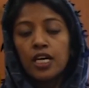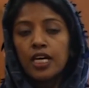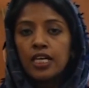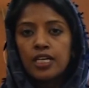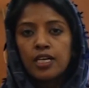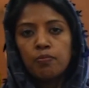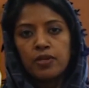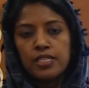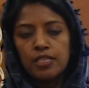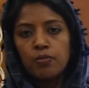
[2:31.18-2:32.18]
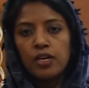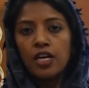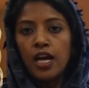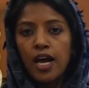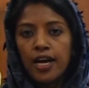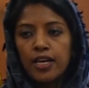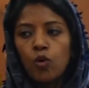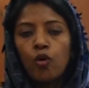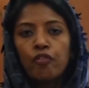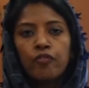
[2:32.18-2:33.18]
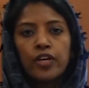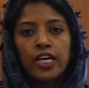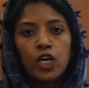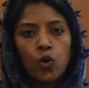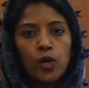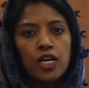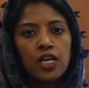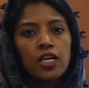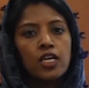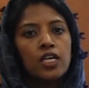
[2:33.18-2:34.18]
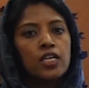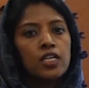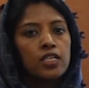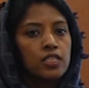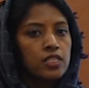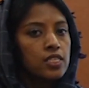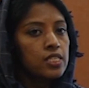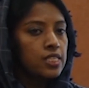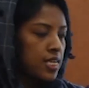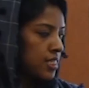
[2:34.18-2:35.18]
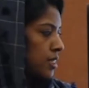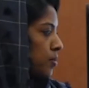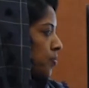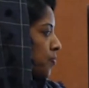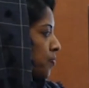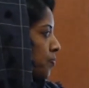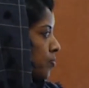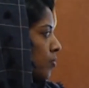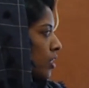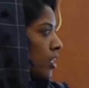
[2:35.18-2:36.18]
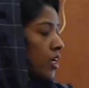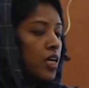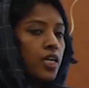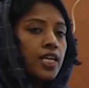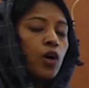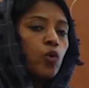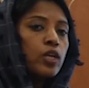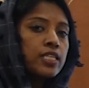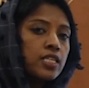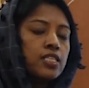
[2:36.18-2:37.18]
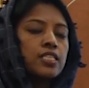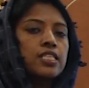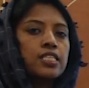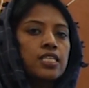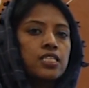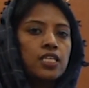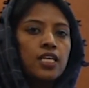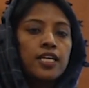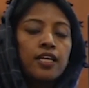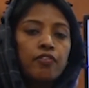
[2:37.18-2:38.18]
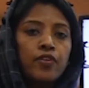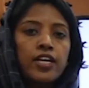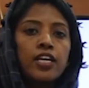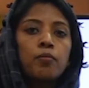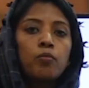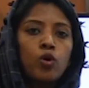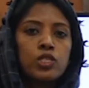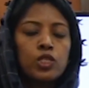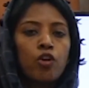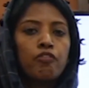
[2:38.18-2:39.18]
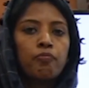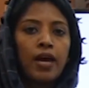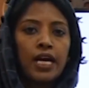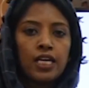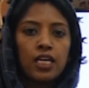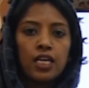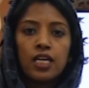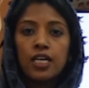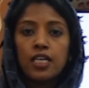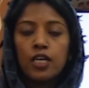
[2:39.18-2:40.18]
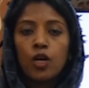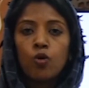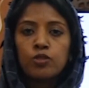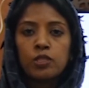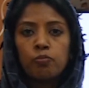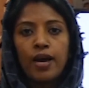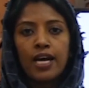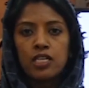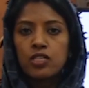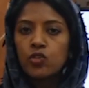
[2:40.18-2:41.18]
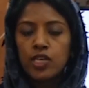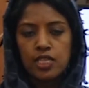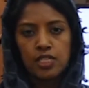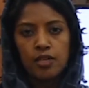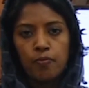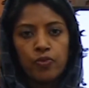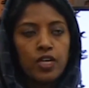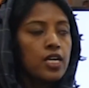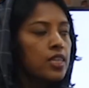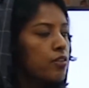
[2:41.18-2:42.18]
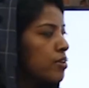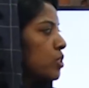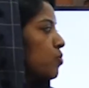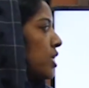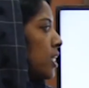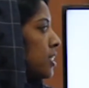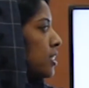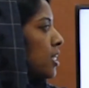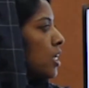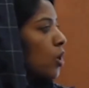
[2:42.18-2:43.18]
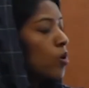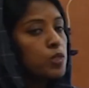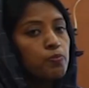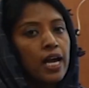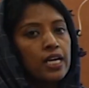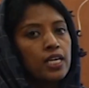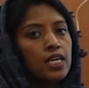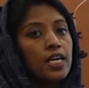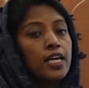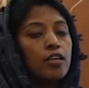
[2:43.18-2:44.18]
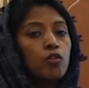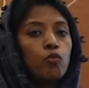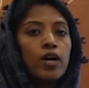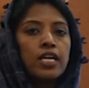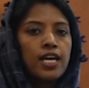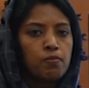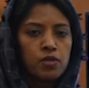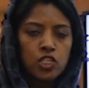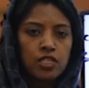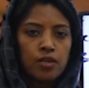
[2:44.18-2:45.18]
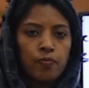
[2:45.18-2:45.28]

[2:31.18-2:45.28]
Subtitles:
incompressible and of equal size. Now, let us discuss different modes of packing in close packed structure. The first one is close packing in one dimension.